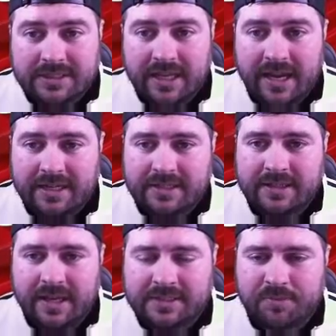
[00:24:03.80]
stacked,
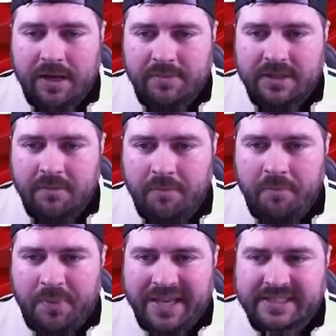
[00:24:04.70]
that's probably the
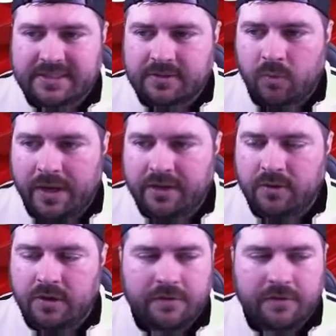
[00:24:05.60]
best way to do it.